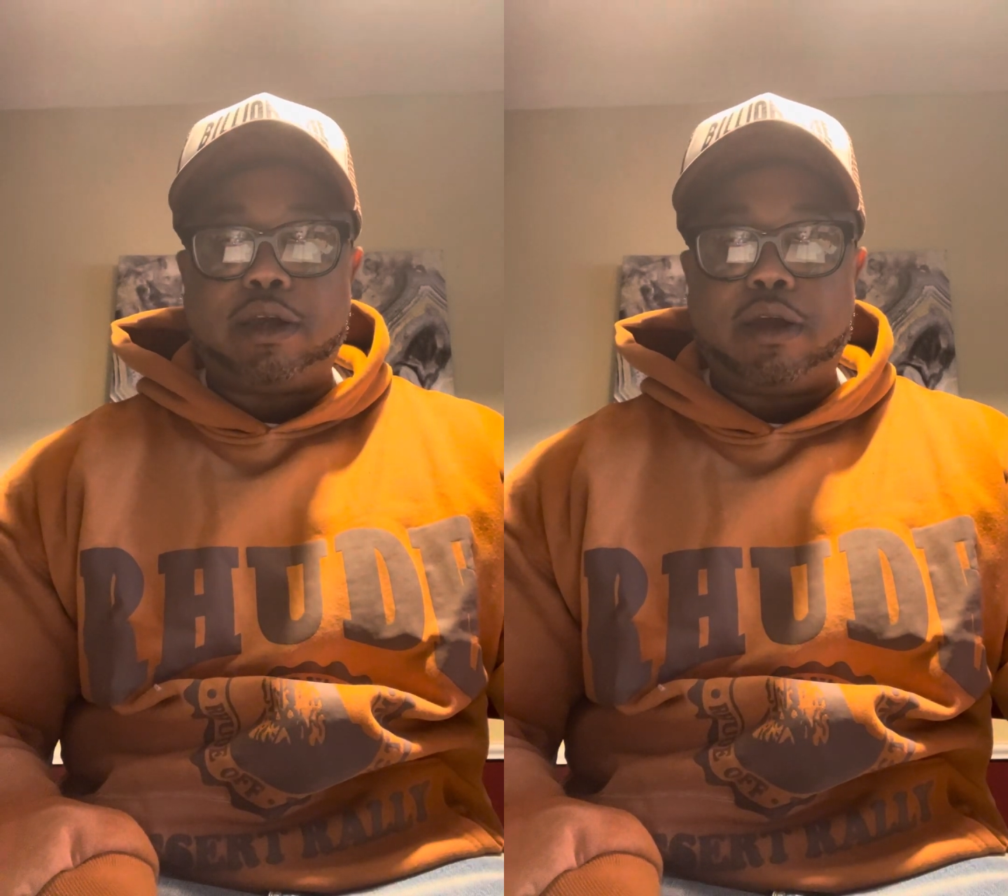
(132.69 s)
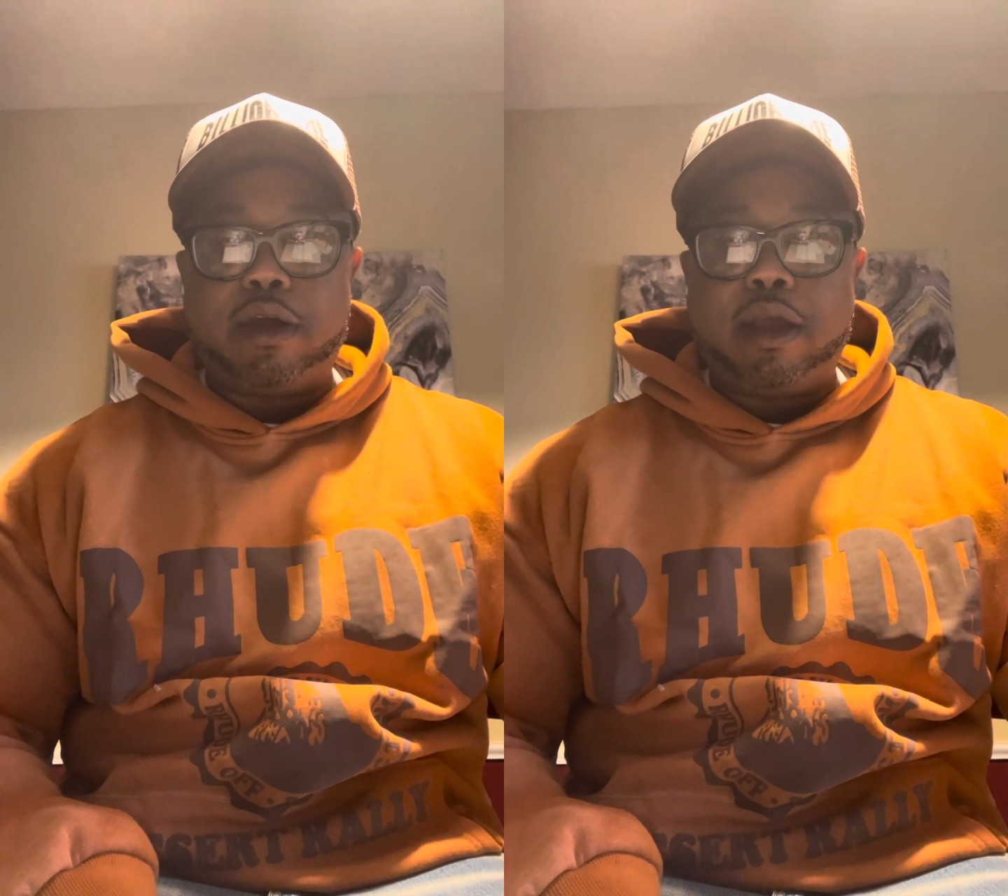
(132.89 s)

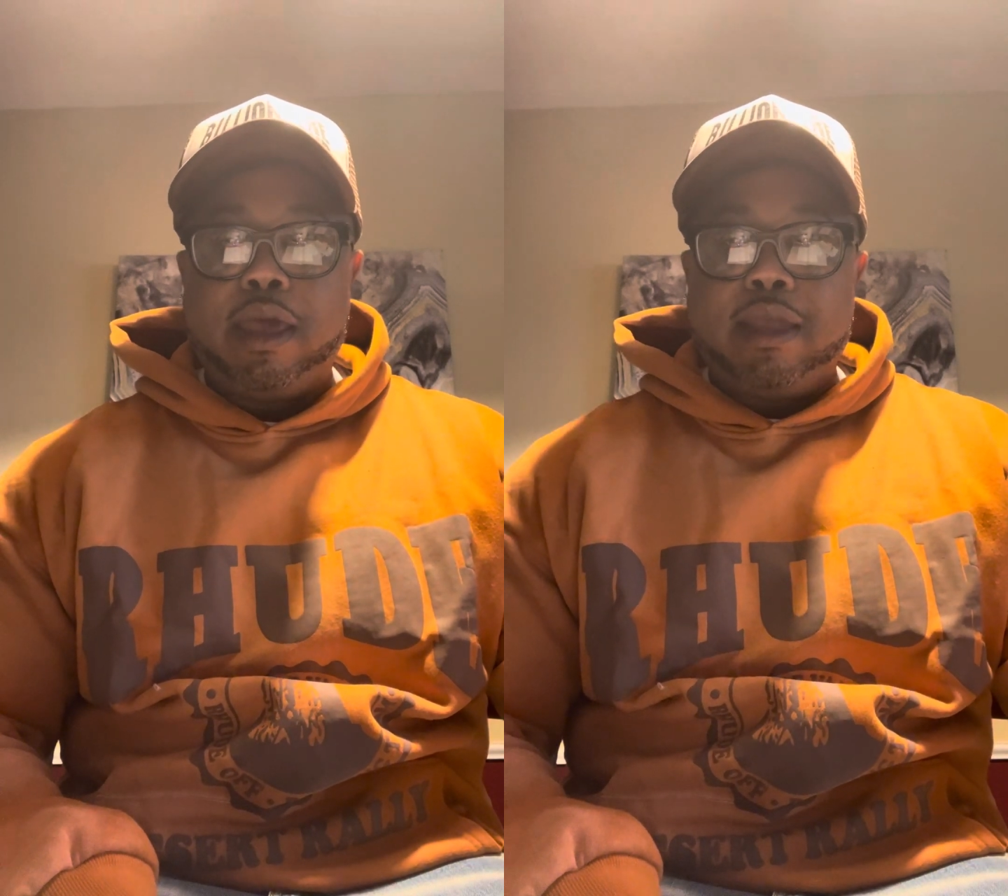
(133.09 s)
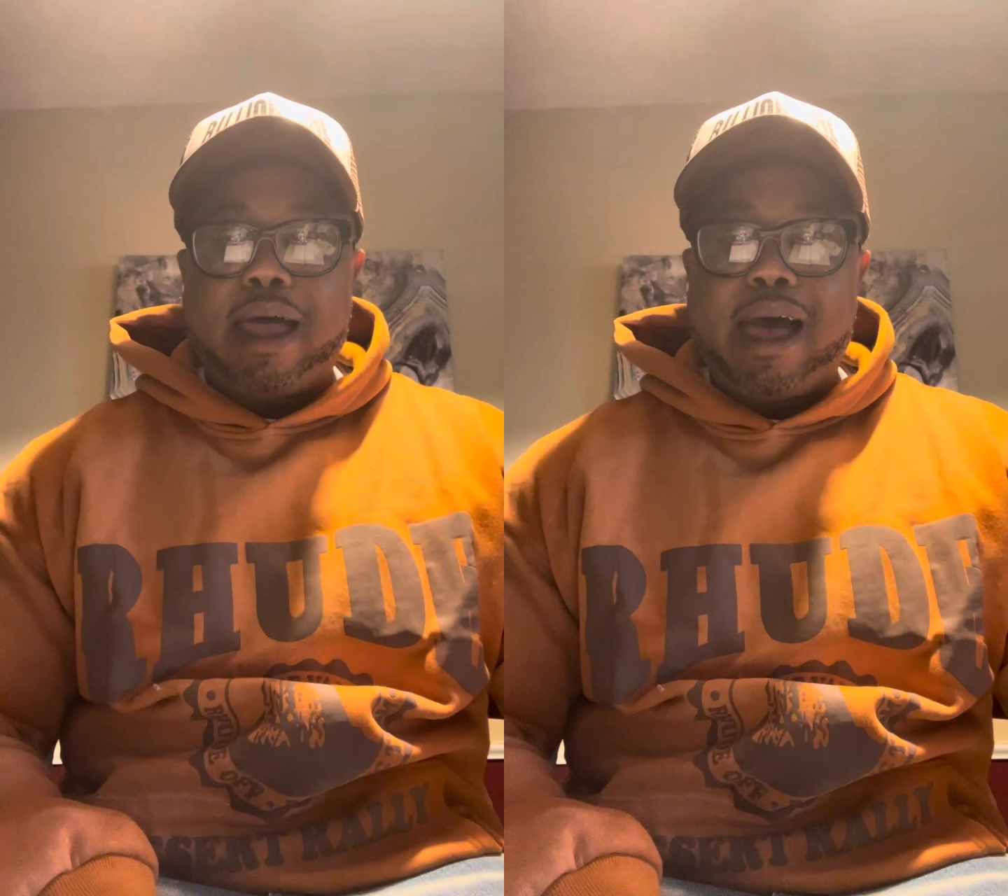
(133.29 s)

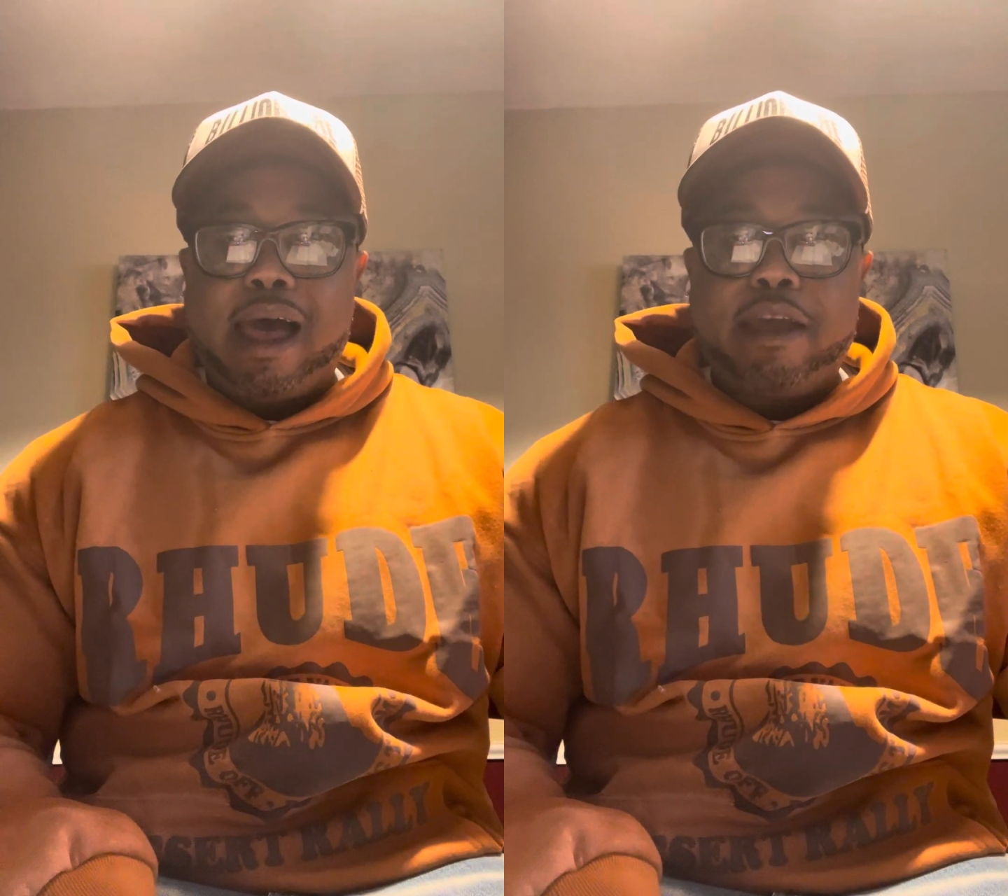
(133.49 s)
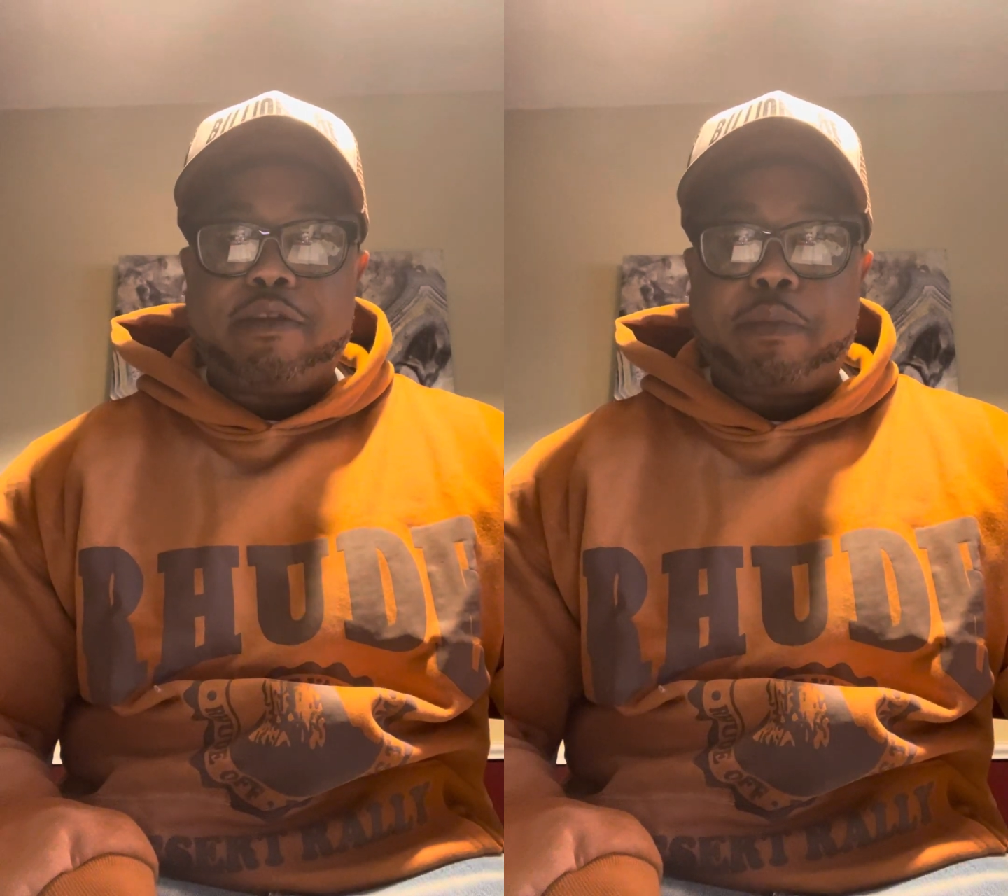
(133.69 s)
the highest